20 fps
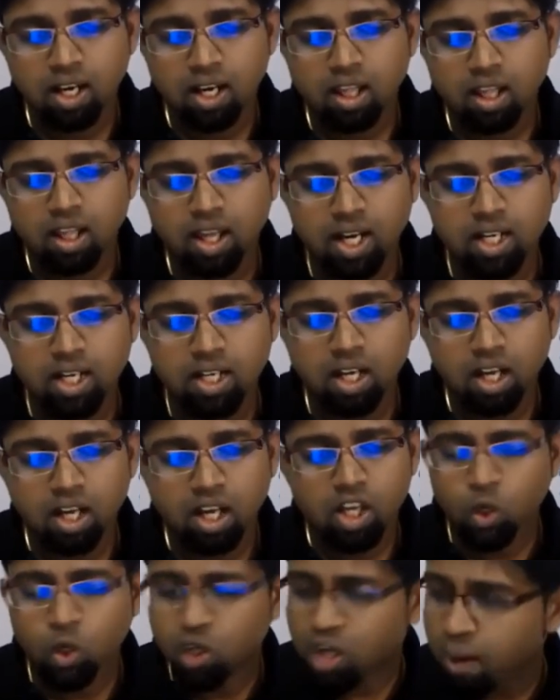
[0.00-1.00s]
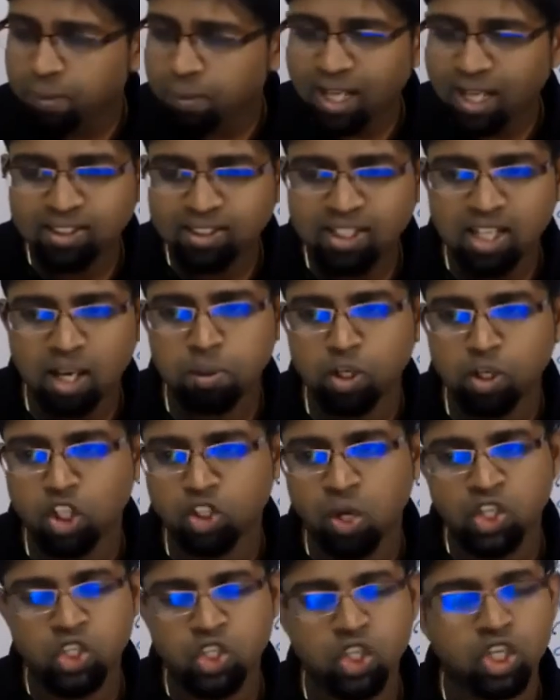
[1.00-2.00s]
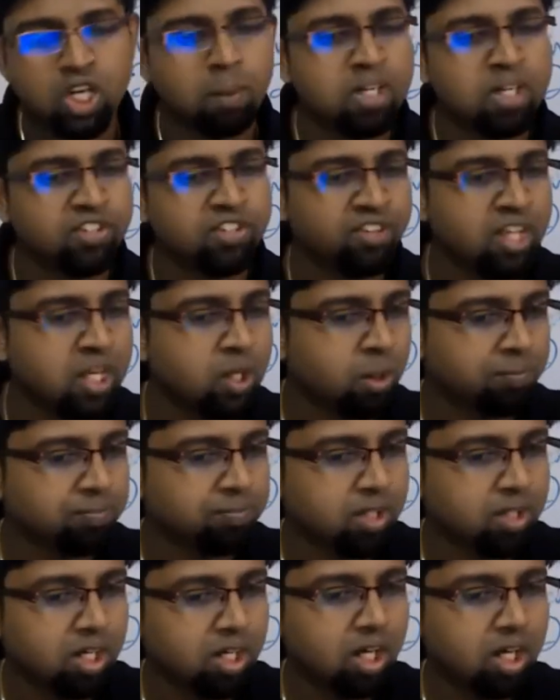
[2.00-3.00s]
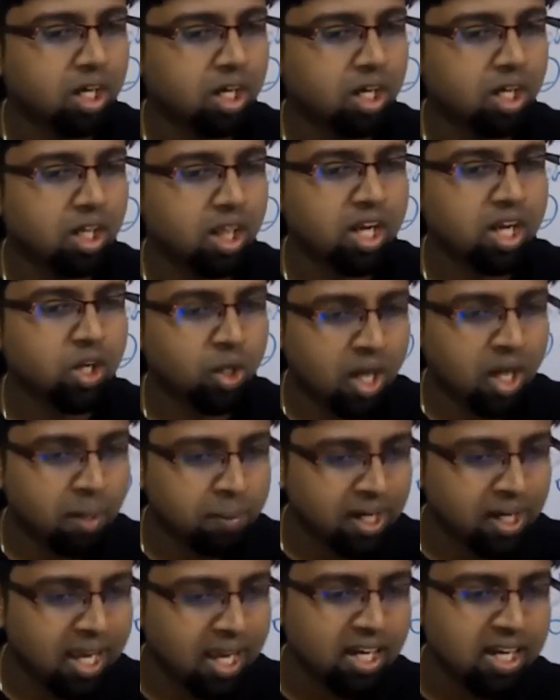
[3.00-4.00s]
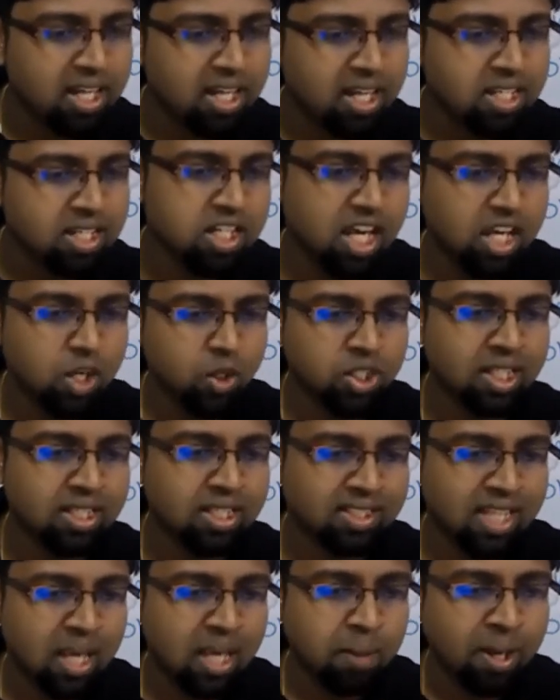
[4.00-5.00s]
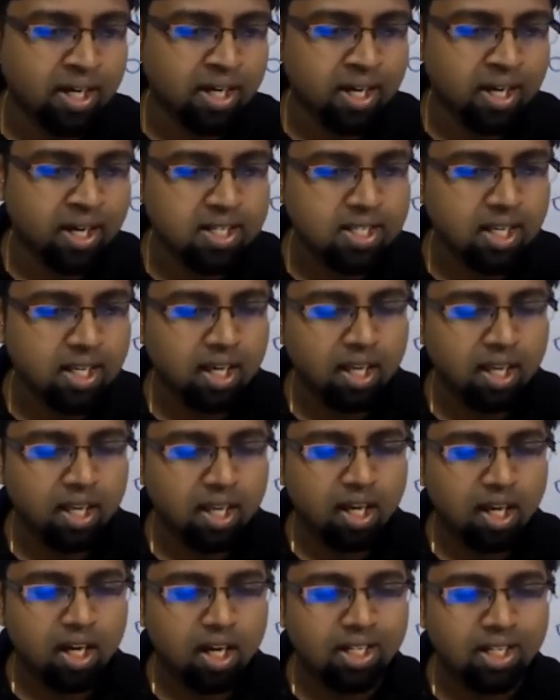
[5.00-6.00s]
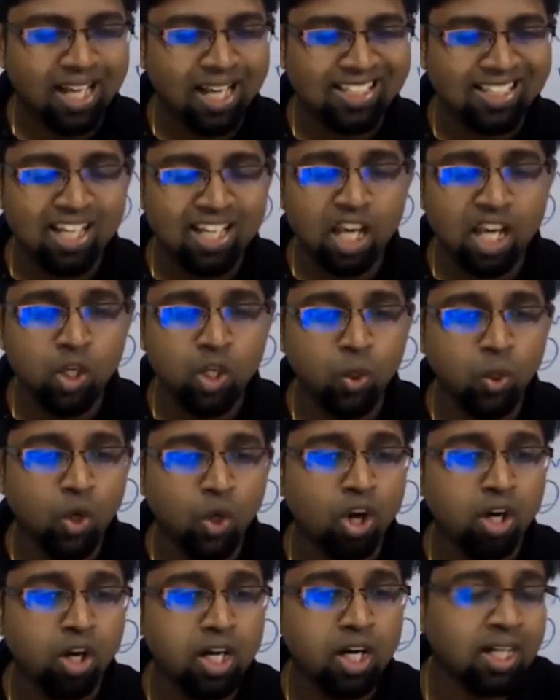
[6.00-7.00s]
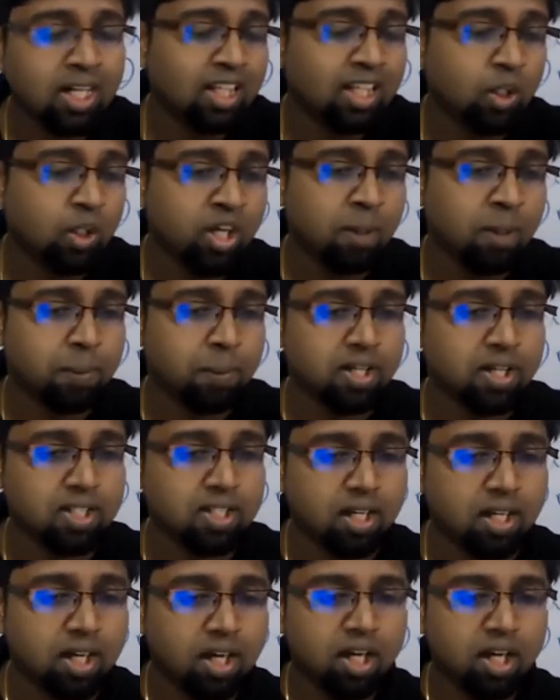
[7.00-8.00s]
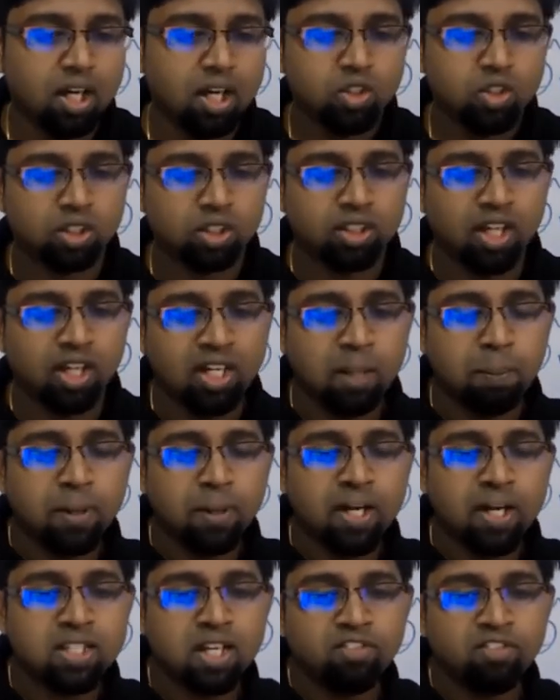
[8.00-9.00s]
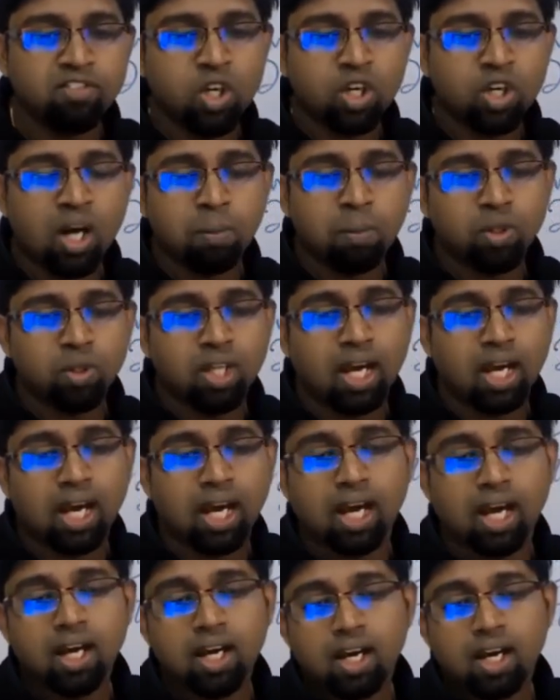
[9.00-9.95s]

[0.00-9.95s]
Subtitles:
right? You come next year because once you come, it's free, no? Right? You come again next year using the same attendance. Next year, you know another 20%. So 30% when you come to the